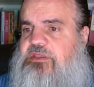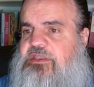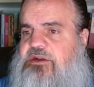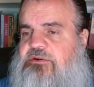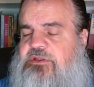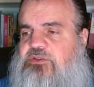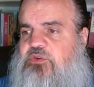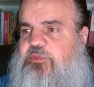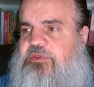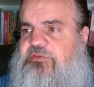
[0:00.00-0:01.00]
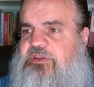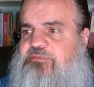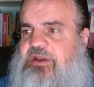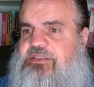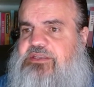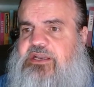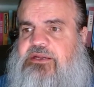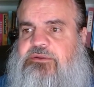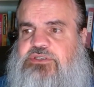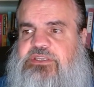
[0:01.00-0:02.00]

Now, in terms of the impact on higher